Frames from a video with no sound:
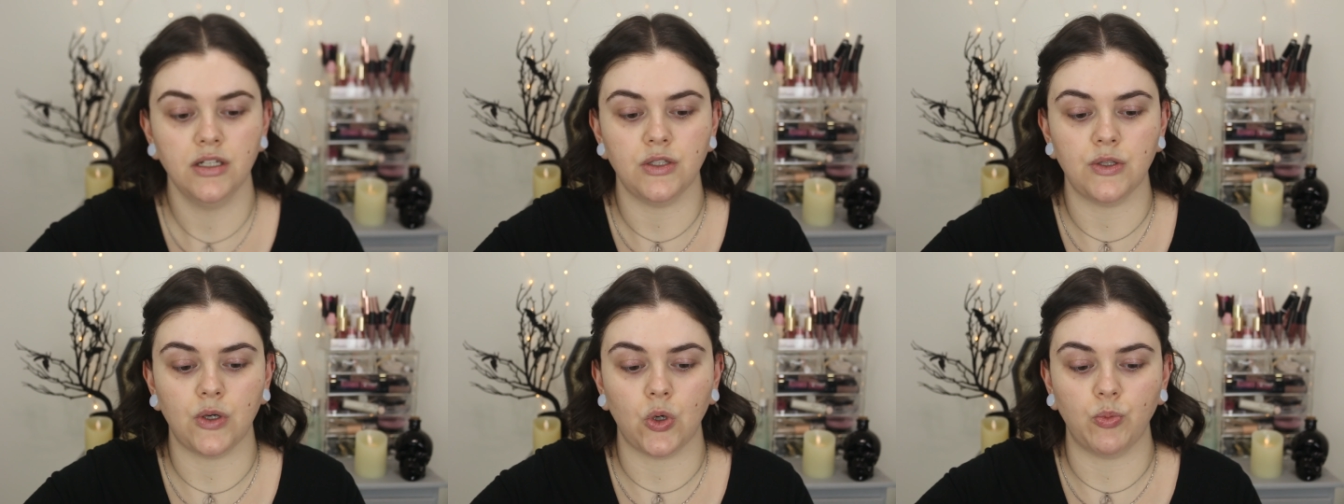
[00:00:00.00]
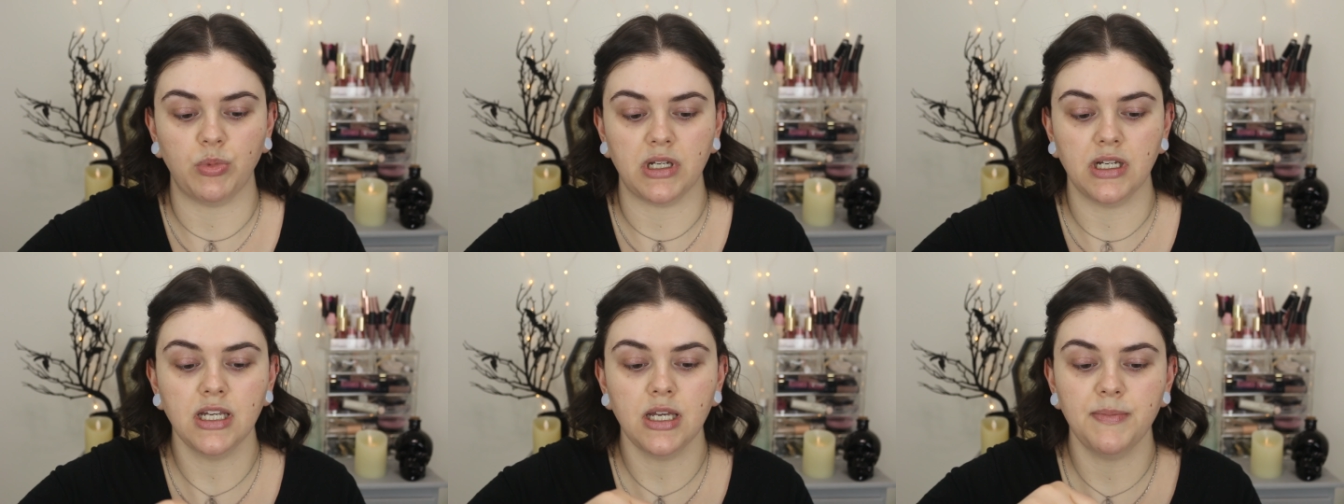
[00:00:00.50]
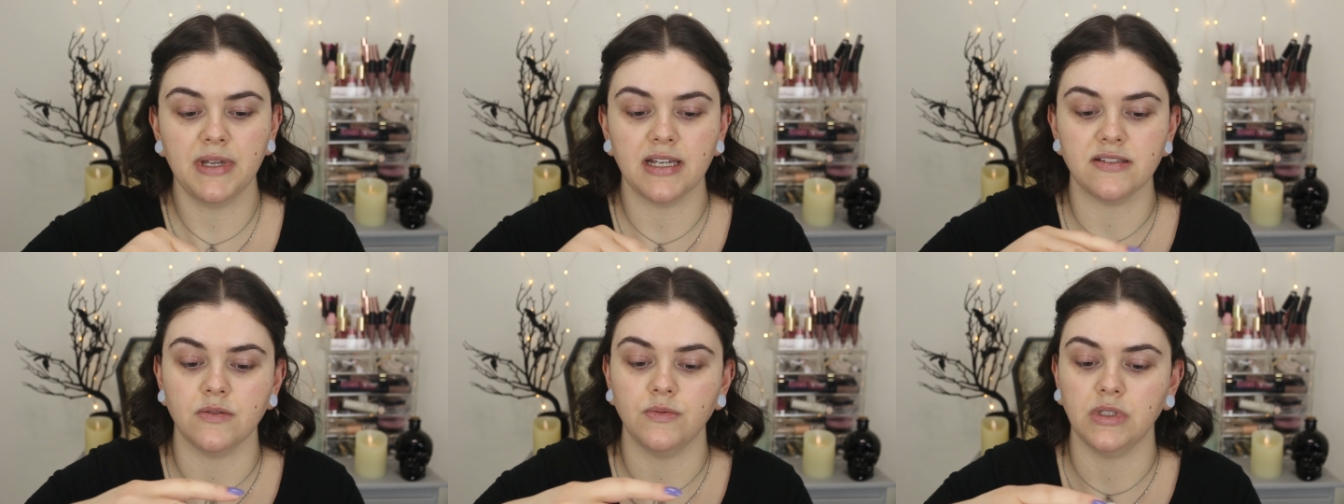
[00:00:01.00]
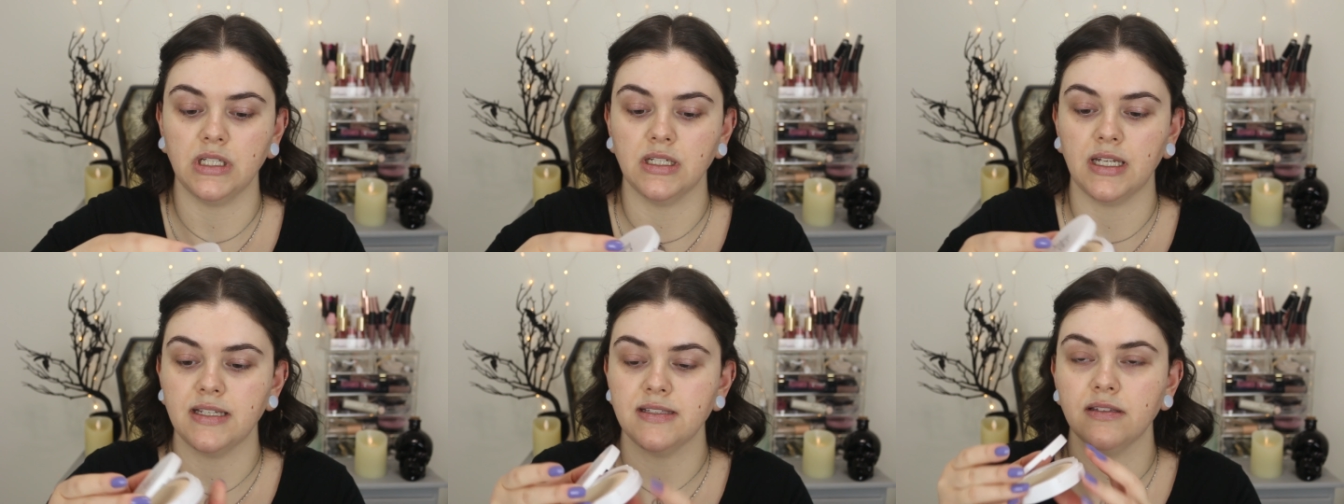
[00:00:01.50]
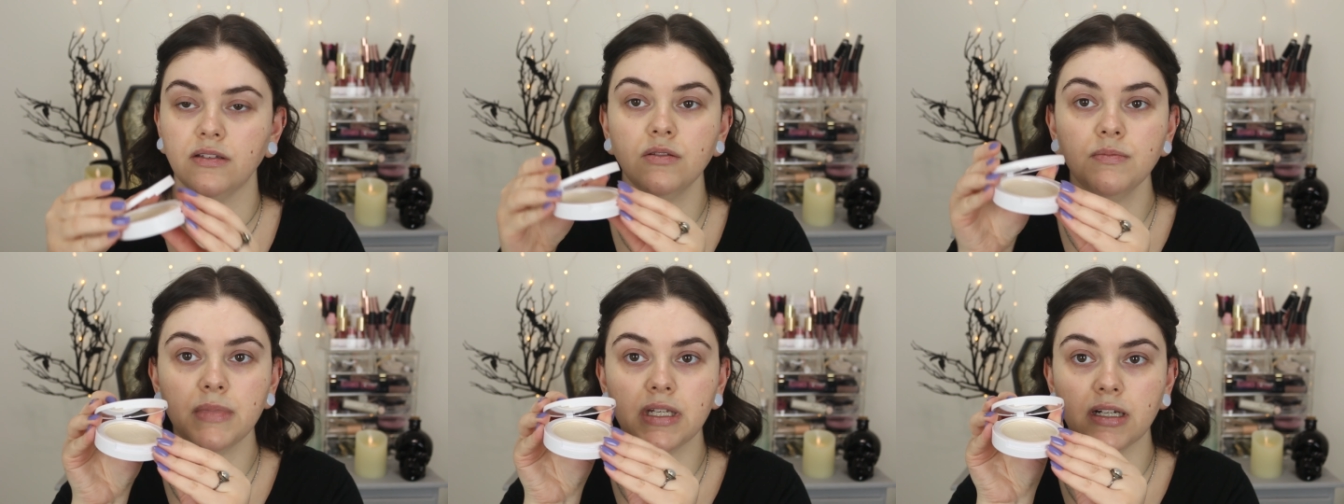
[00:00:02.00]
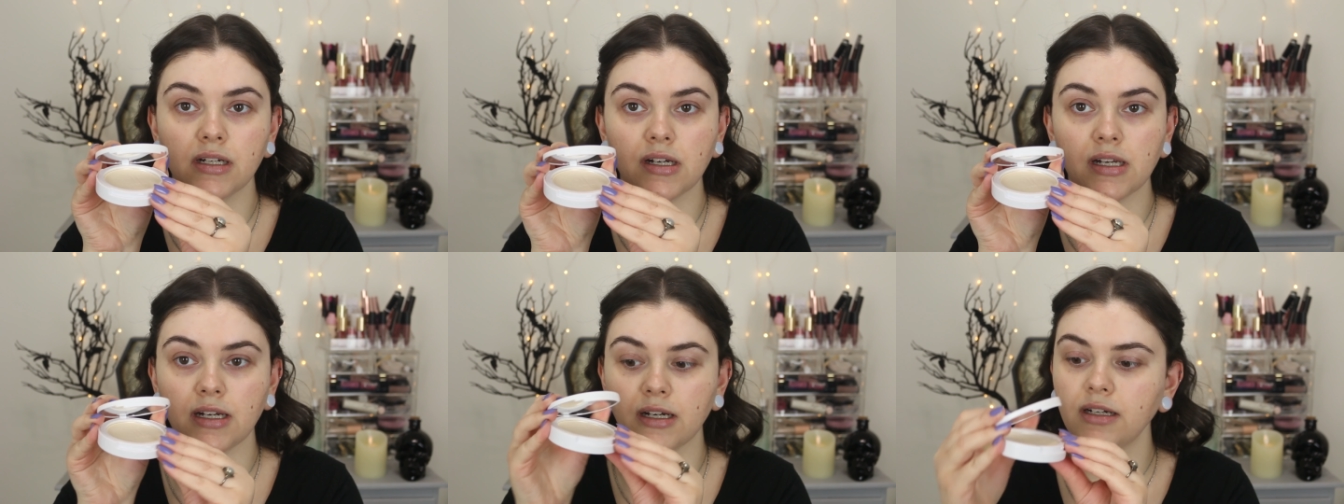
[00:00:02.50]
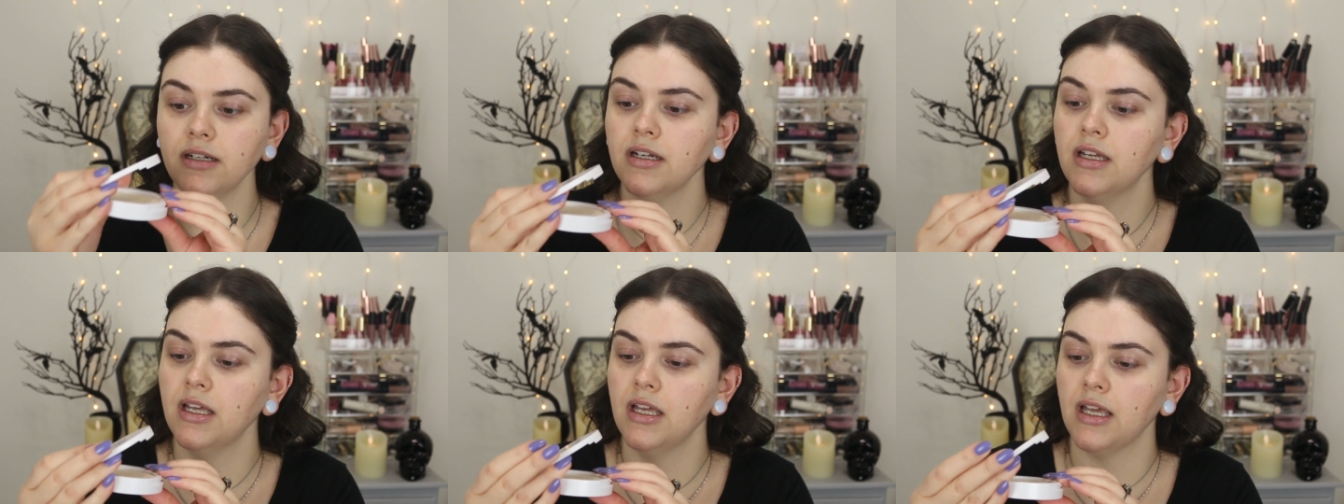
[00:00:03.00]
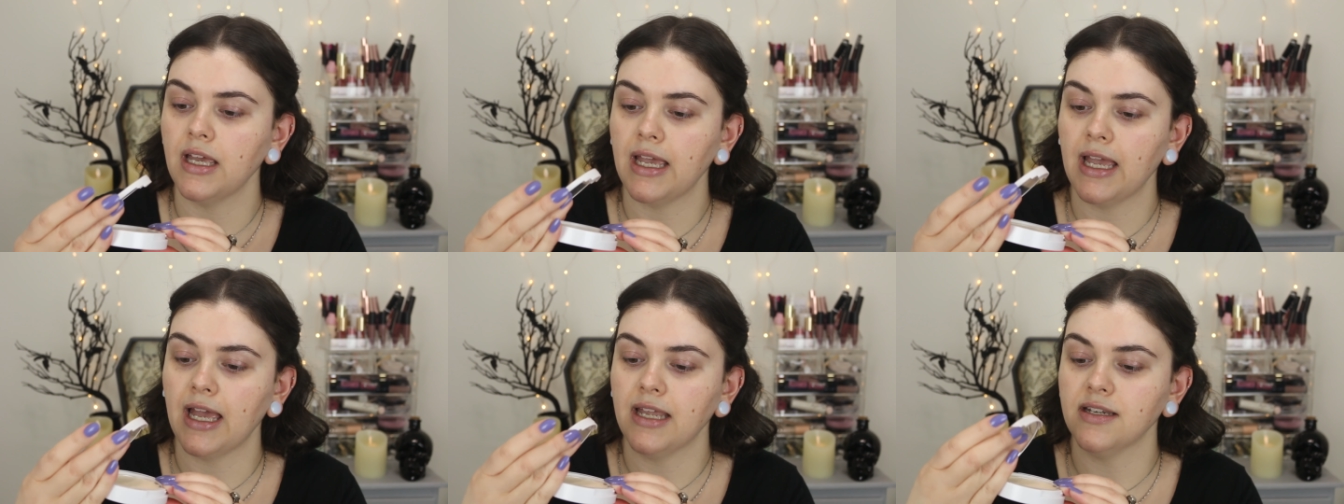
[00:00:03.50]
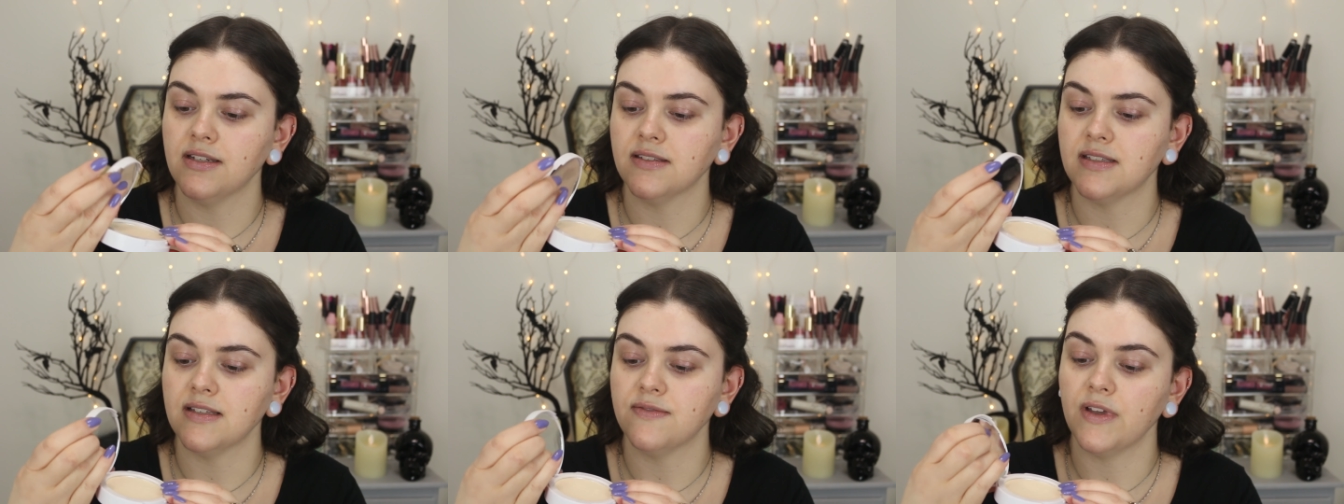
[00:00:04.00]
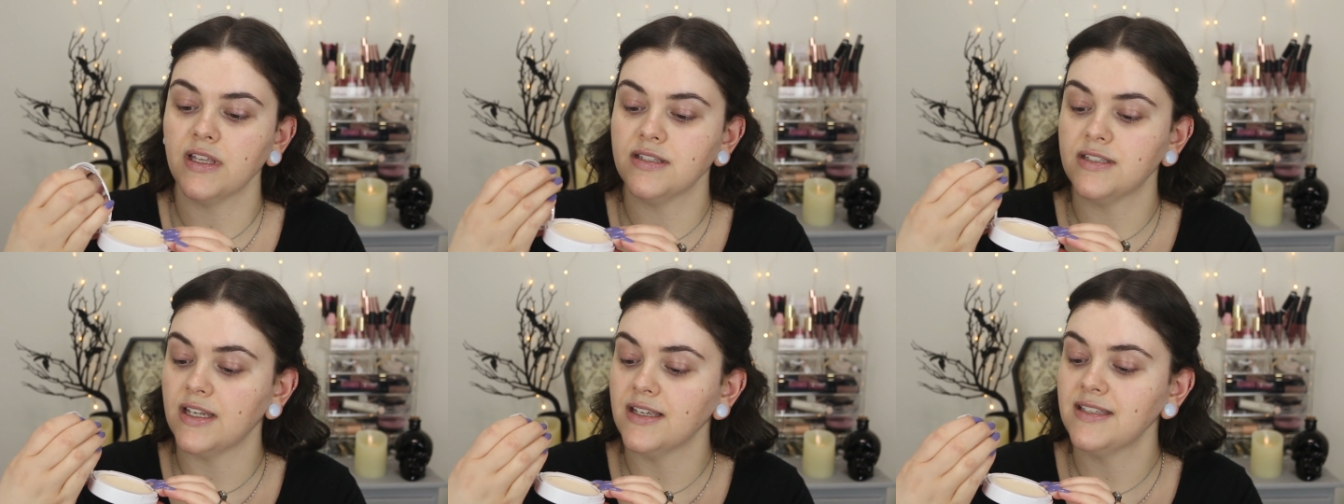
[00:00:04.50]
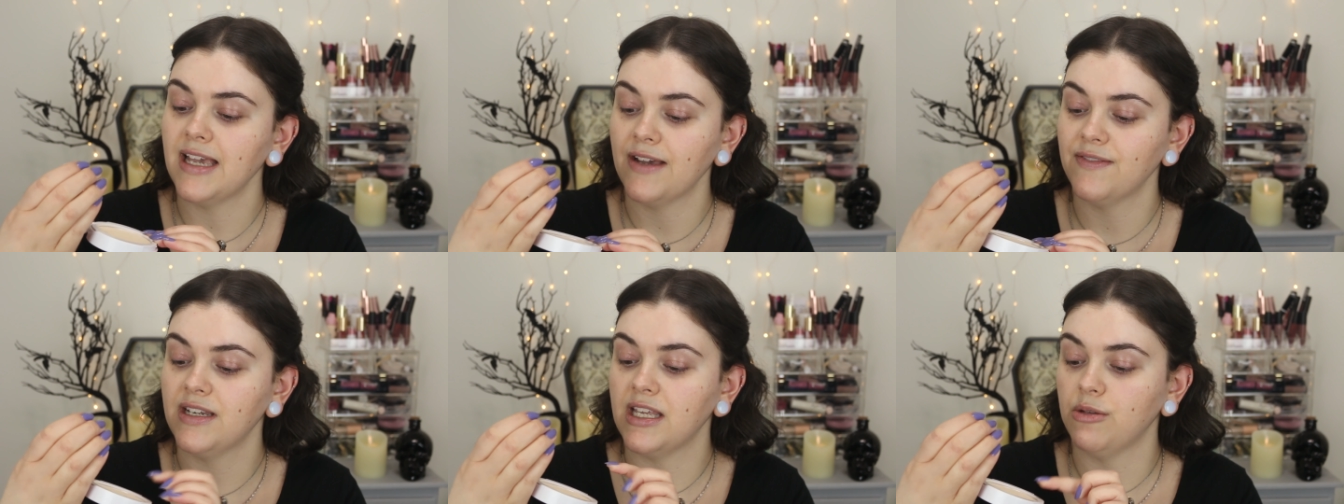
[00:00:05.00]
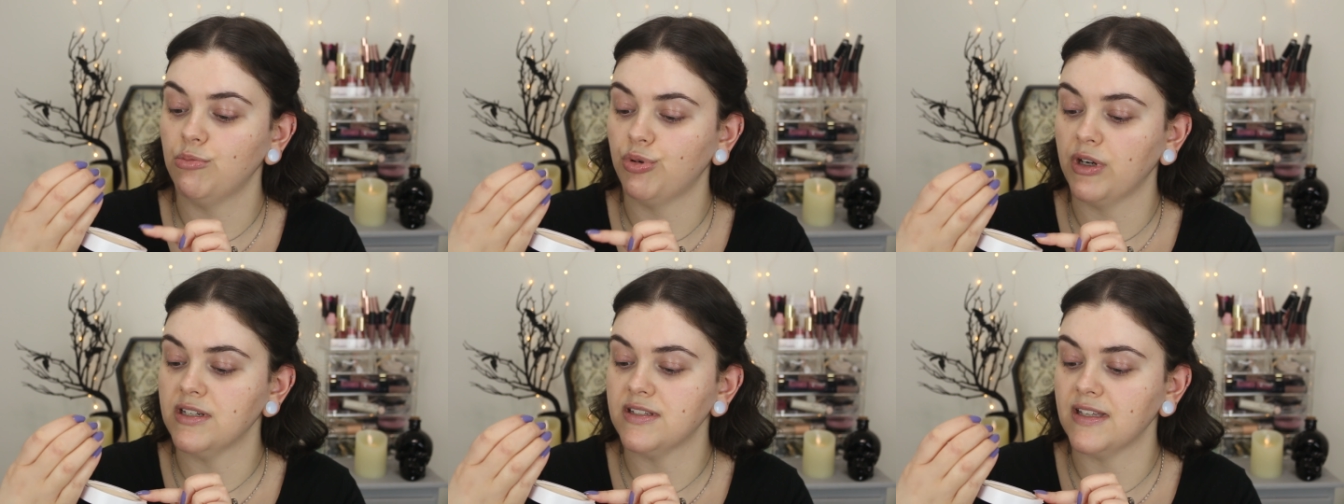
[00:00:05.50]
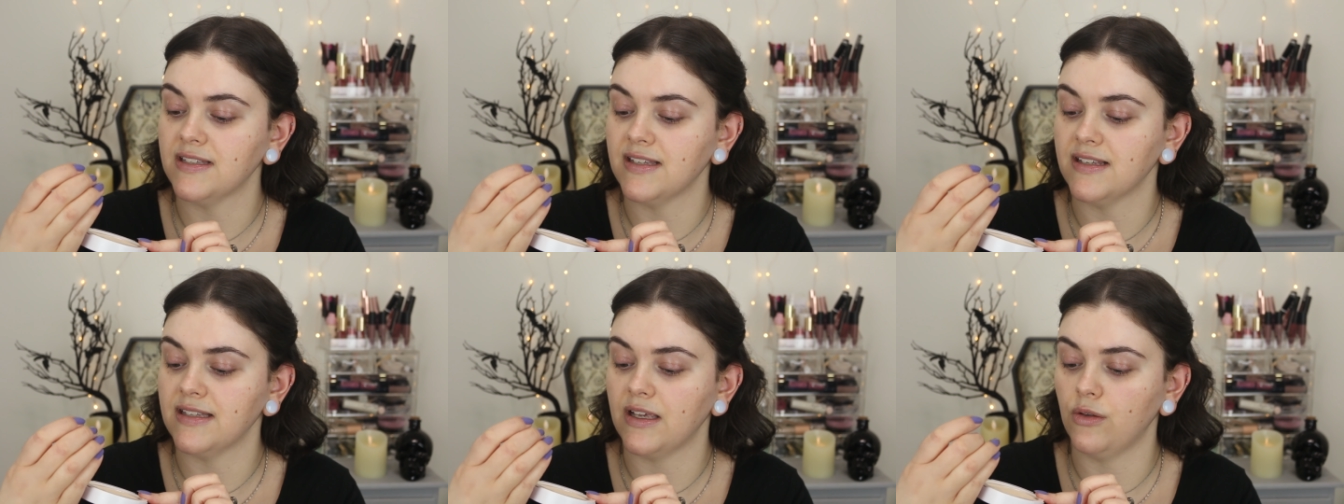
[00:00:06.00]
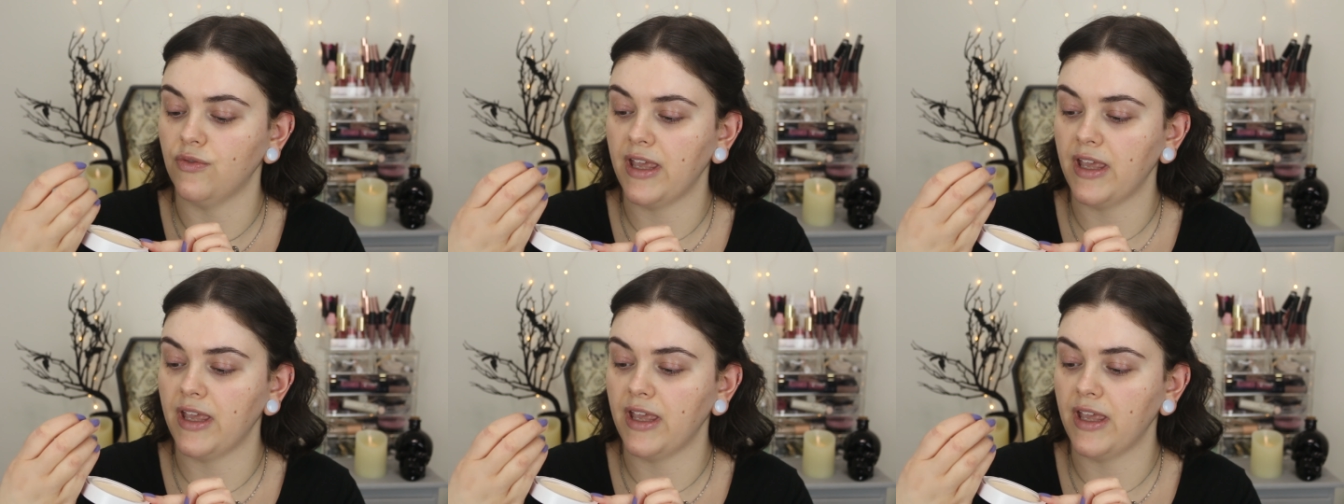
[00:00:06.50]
You open it up, it has a really nice little mirror here, and it does have an imprint that says e.l.f.